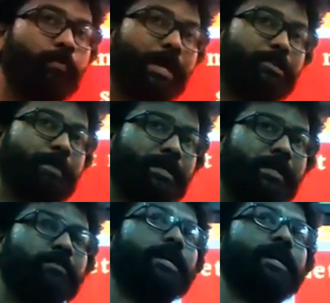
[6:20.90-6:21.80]
you are
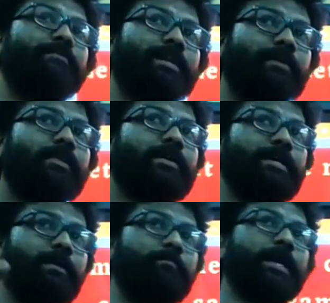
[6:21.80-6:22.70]
expecting that I will give the
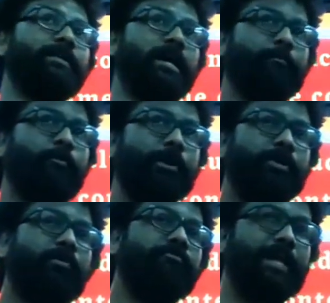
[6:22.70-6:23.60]
write-up at a
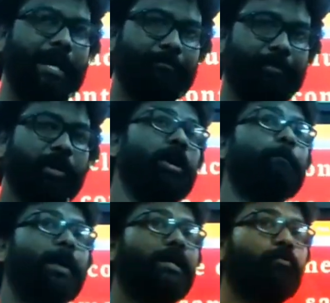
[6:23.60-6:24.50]
point of time.
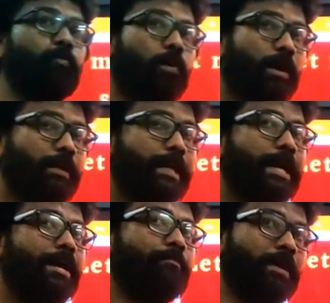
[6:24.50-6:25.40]
But what
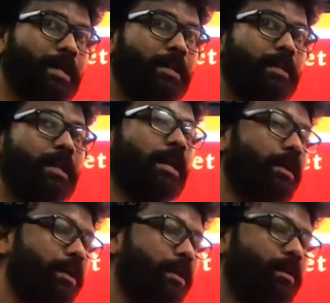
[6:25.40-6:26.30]
did I mean
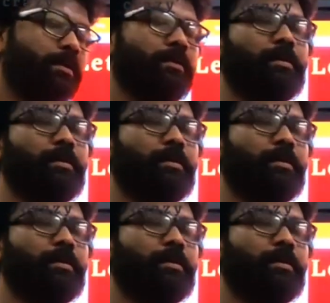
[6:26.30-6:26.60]
here?